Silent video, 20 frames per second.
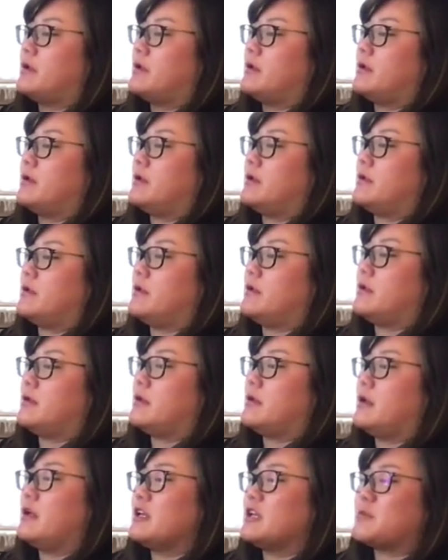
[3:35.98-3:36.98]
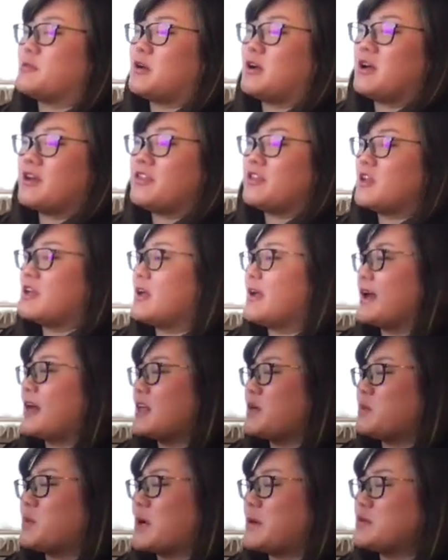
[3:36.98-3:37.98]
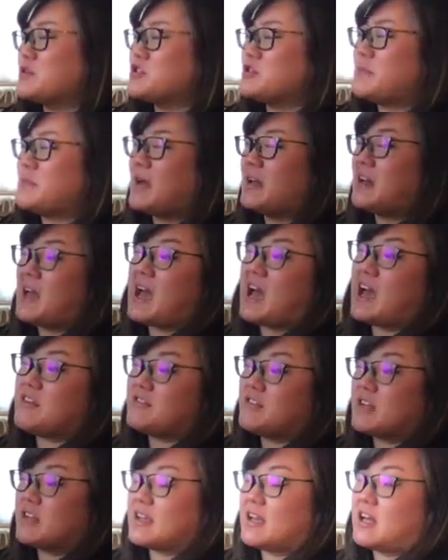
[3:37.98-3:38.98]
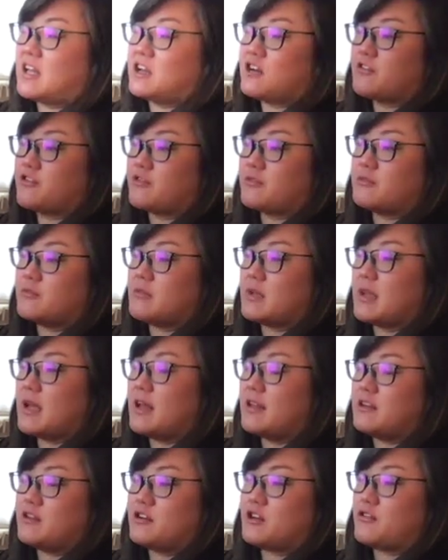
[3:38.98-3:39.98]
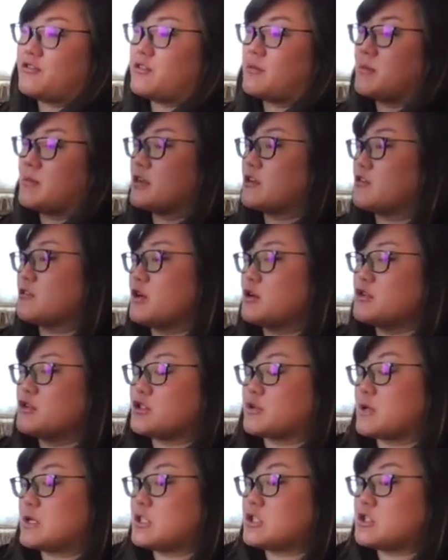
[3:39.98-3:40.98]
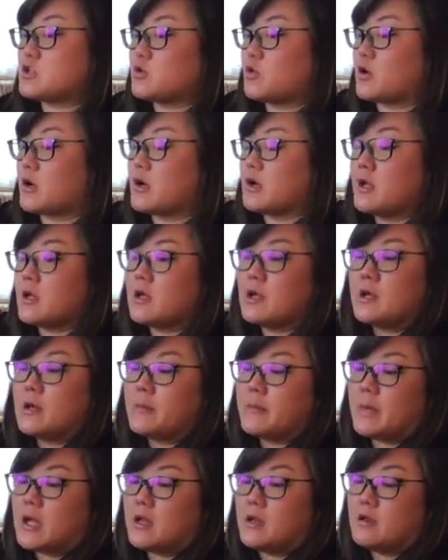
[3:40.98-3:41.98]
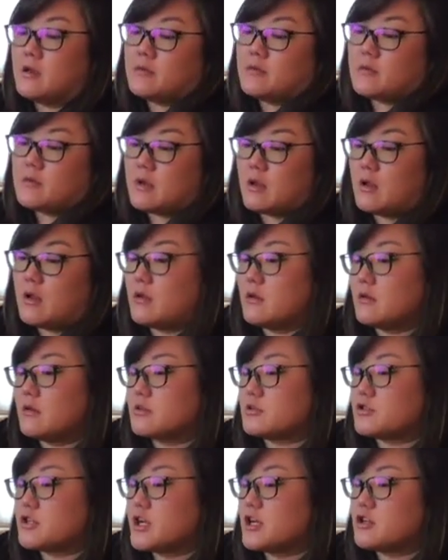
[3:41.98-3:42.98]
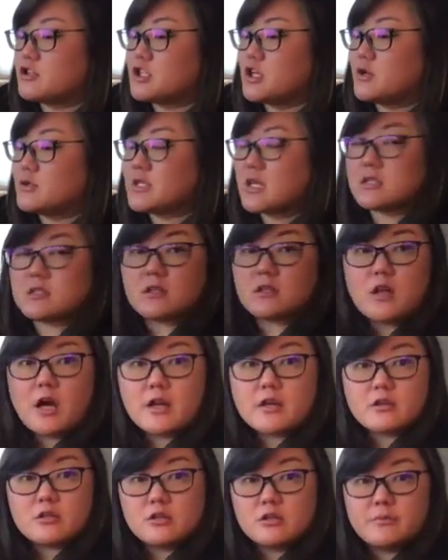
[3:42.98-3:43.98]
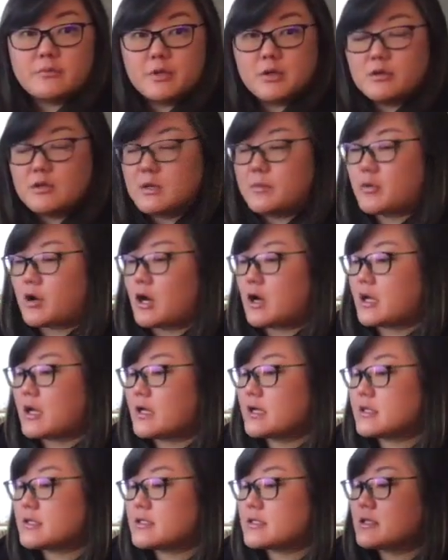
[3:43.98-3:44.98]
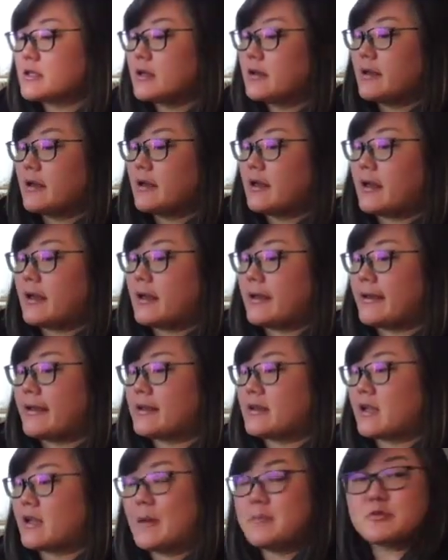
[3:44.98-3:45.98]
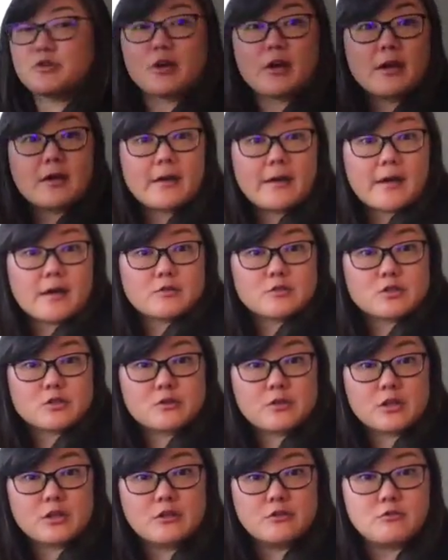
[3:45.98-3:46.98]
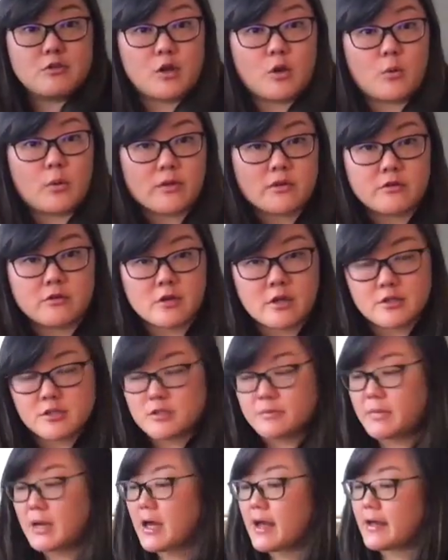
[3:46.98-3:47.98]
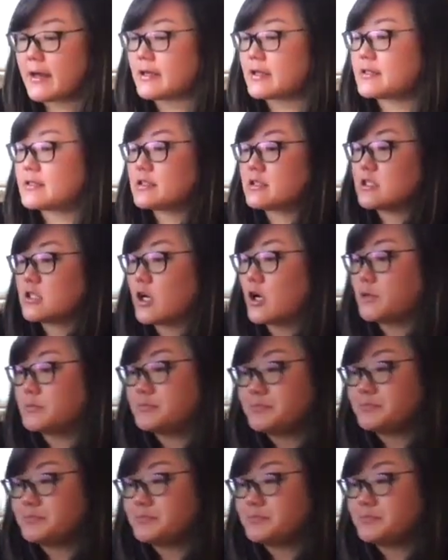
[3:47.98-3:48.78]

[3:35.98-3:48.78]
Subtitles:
And you're probably thinking, Allie, why would you buy an advent calendar from a grocery store? But Trader Joe's has a lot of good beauty products, and I'm trying it out so that you know whether or not to buy it. So